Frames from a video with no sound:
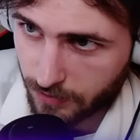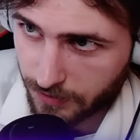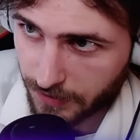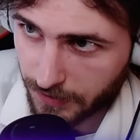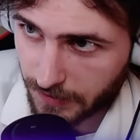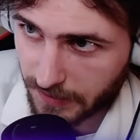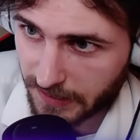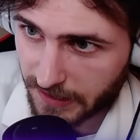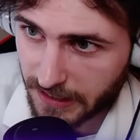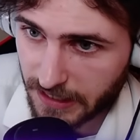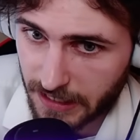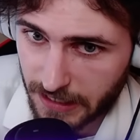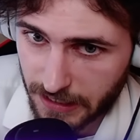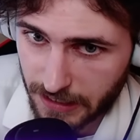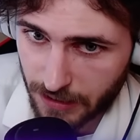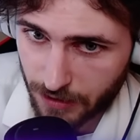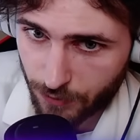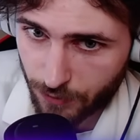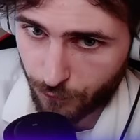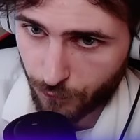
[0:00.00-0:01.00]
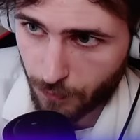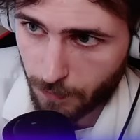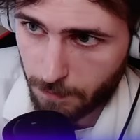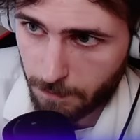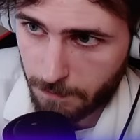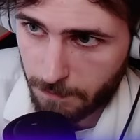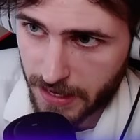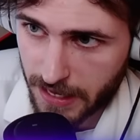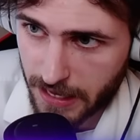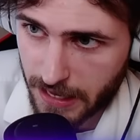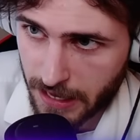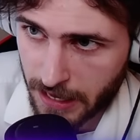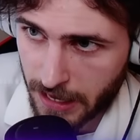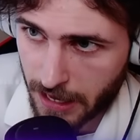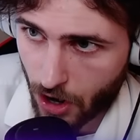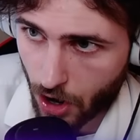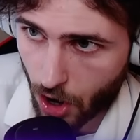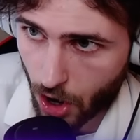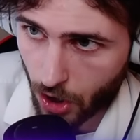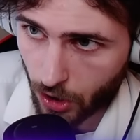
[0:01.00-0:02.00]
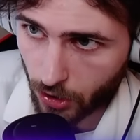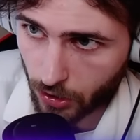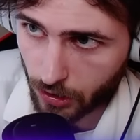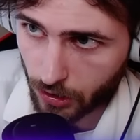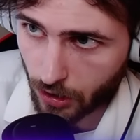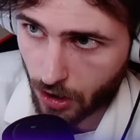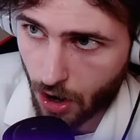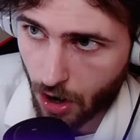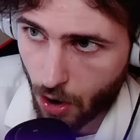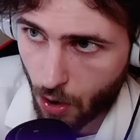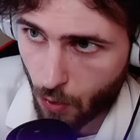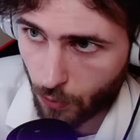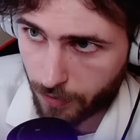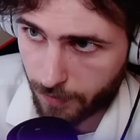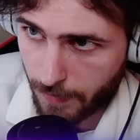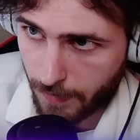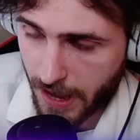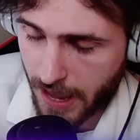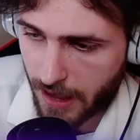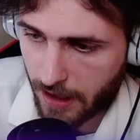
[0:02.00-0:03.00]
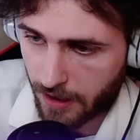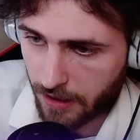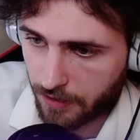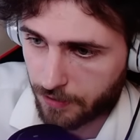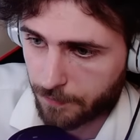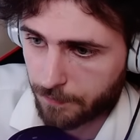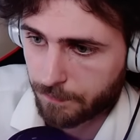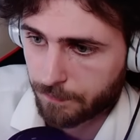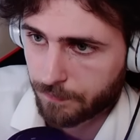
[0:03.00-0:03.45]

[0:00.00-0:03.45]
Leave me alone, man.